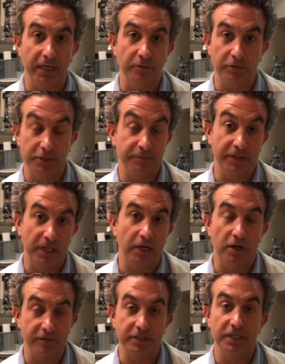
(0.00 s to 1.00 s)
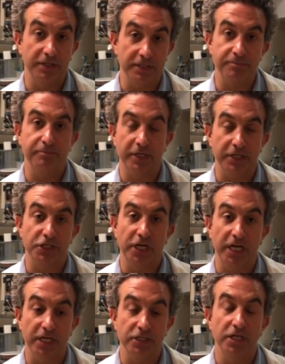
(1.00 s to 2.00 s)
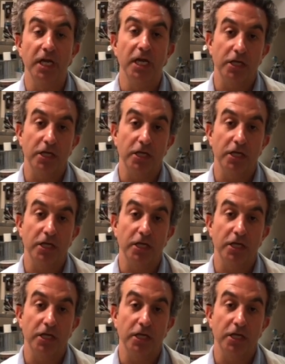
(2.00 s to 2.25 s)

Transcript: It would just be like all of a sudden this big change.